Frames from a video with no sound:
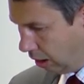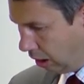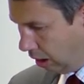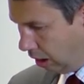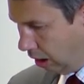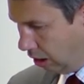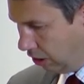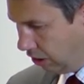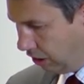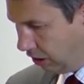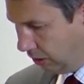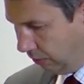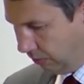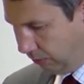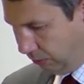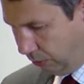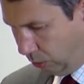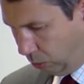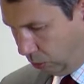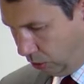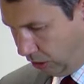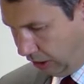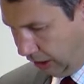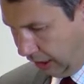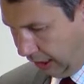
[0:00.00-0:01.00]
Article
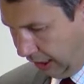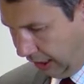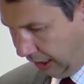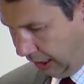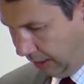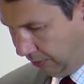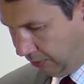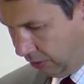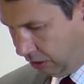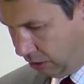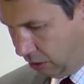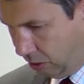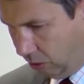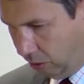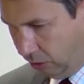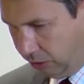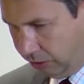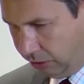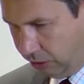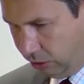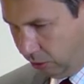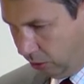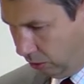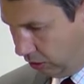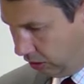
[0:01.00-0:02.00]
14 gives us all
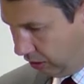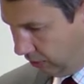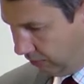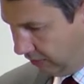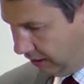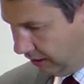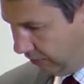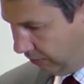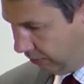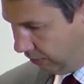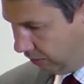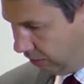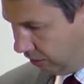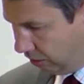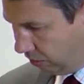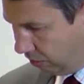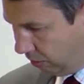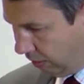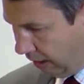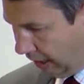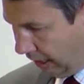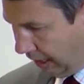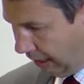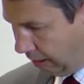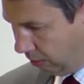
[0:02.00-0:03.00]
sorts of different
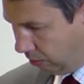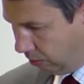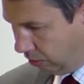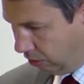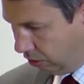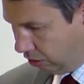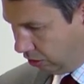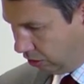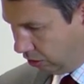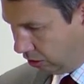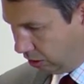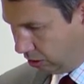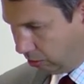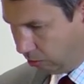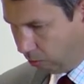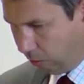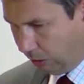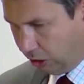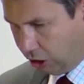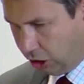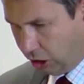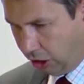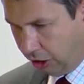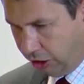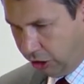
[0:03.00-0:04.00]
grounds,
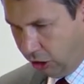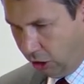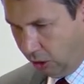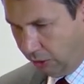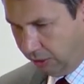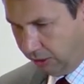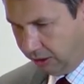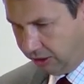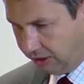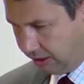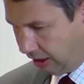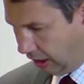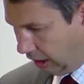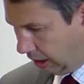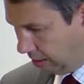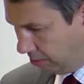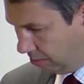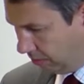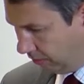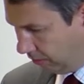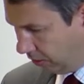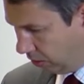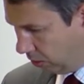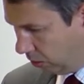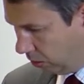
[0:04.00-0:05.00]
which are not the
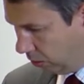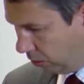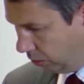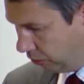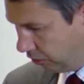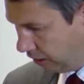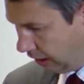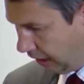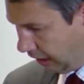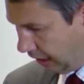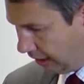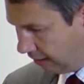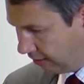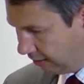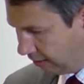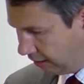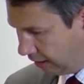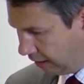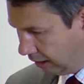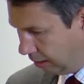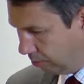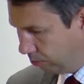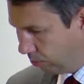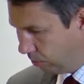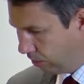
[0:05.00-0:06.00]
same, of course, as
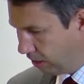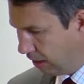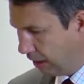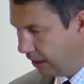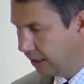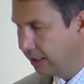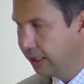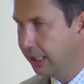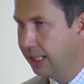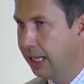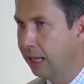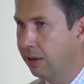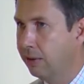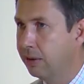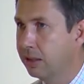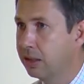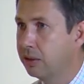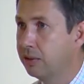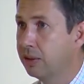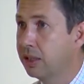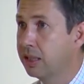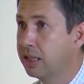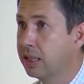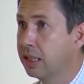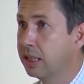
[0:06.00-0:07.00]
the protected
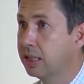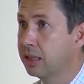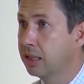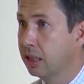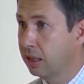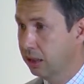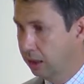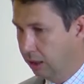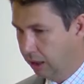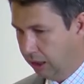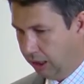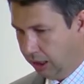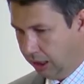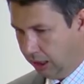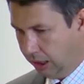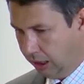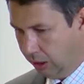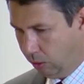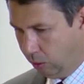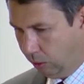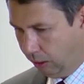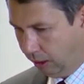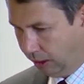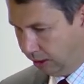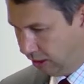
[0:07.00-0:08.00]
characteristics under the
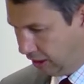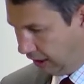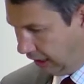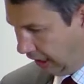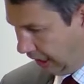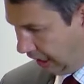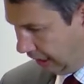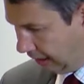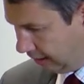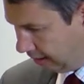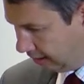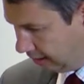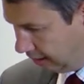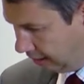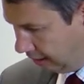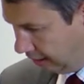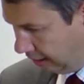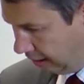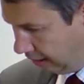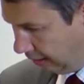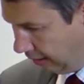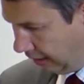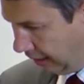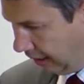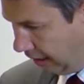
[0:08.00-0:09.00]
Equality Act.
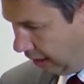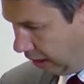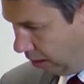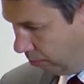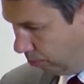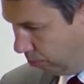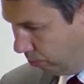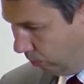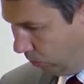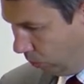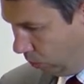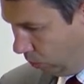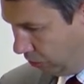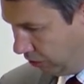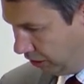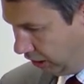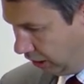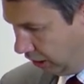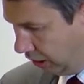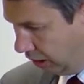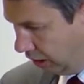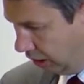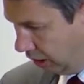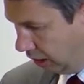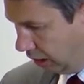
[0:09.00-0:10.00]
They are
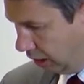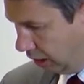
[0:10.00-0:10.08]
broader.